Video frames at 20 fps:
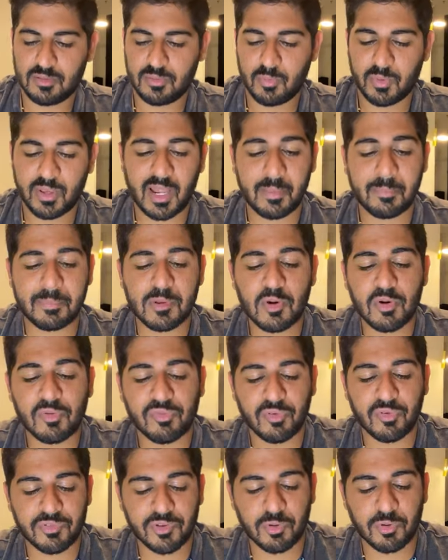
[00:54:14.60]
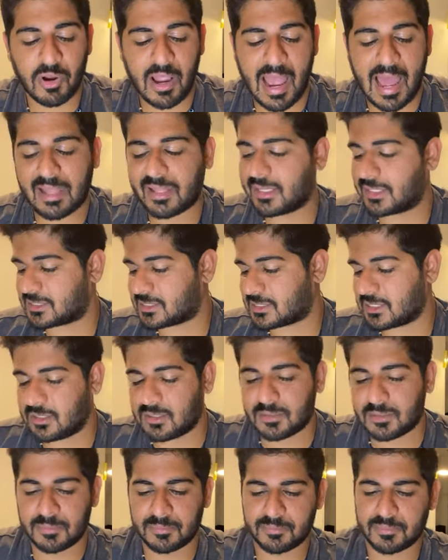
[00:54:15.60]
We got a beautiful viewer, Alex.
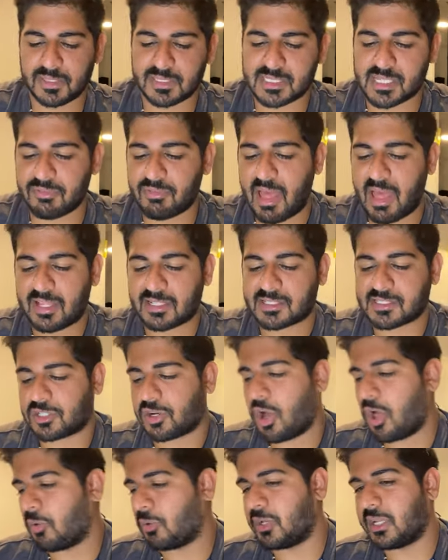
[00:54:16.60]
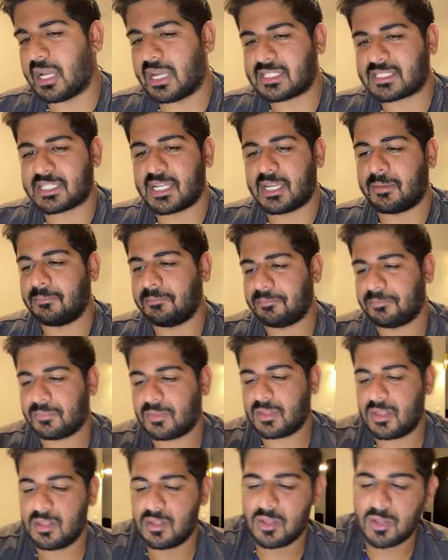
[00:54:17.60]
Let's give Alex a call. What do you guys say?
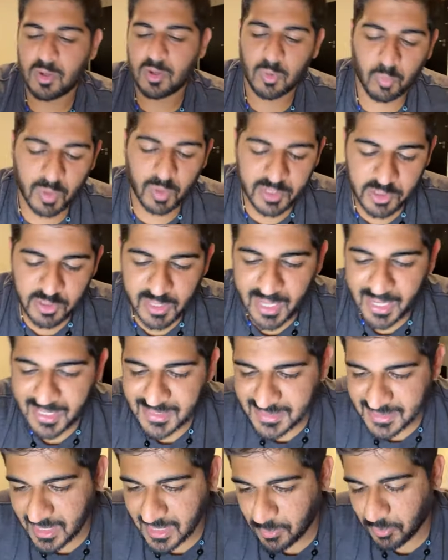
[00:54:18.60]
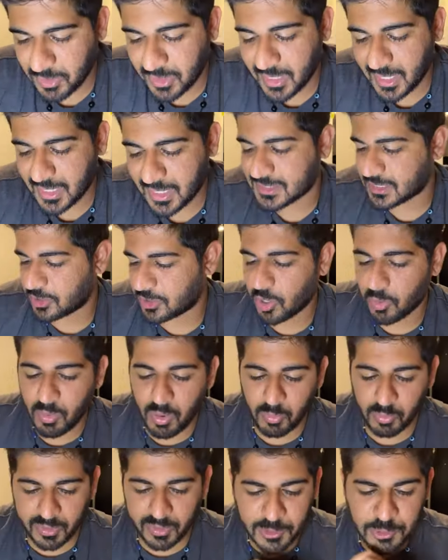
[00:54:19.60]
What do you guys say? What do you guys say? You know
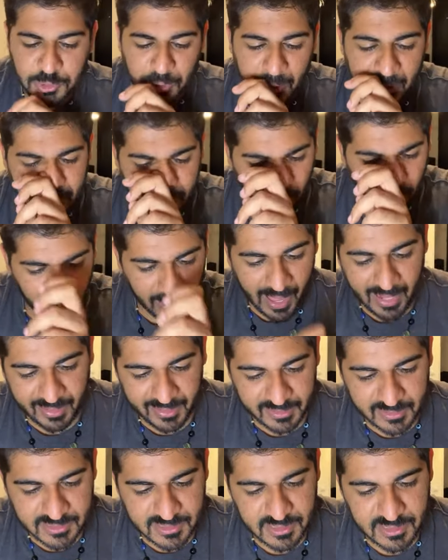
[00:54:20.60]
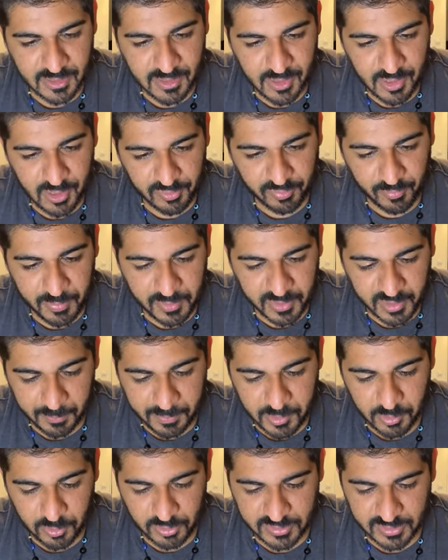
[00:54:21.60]
what? We're going to try to call Alex from the
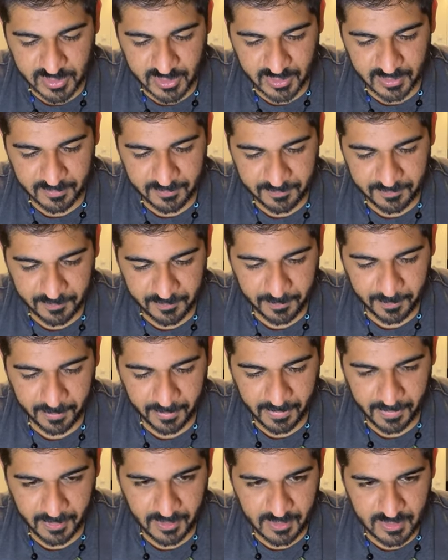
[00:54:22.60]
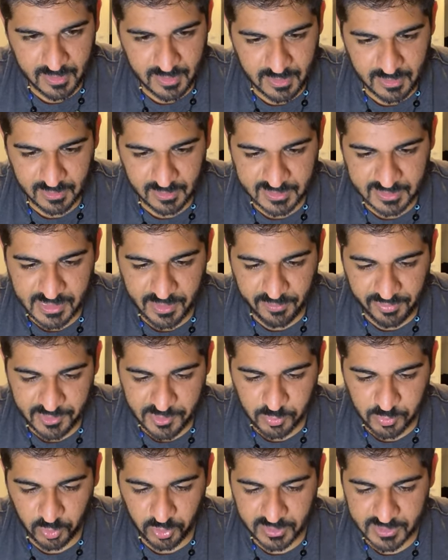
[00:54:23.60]
computer today. Let's see if
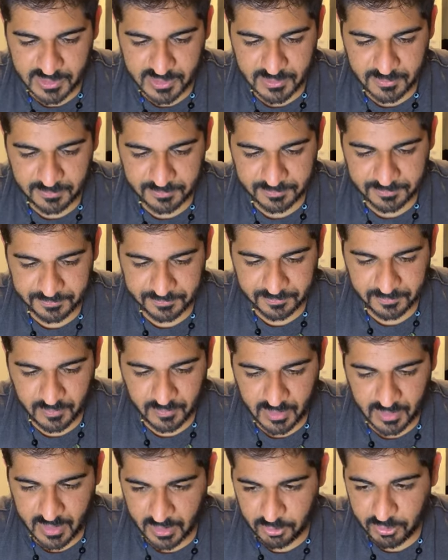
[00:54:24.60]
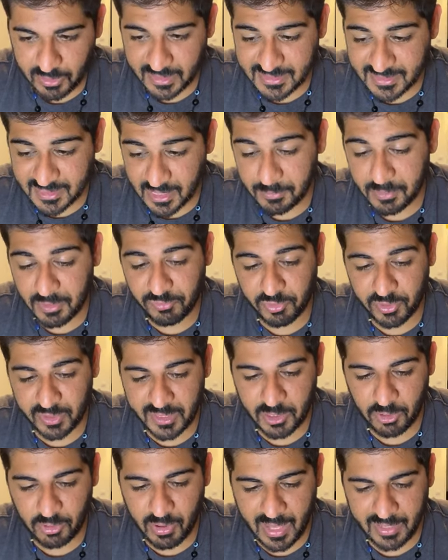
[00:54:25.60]
this works. And you guys tell me if you can
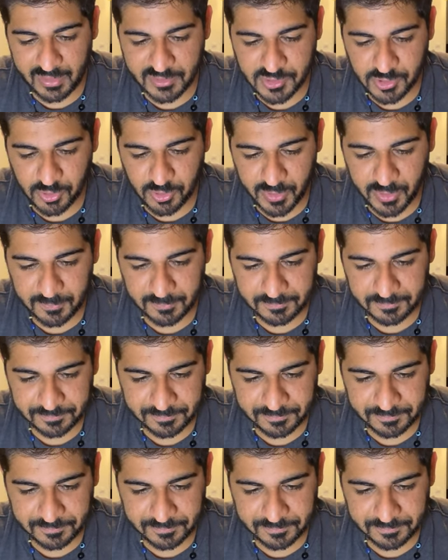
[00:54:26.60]
hear Alex all right.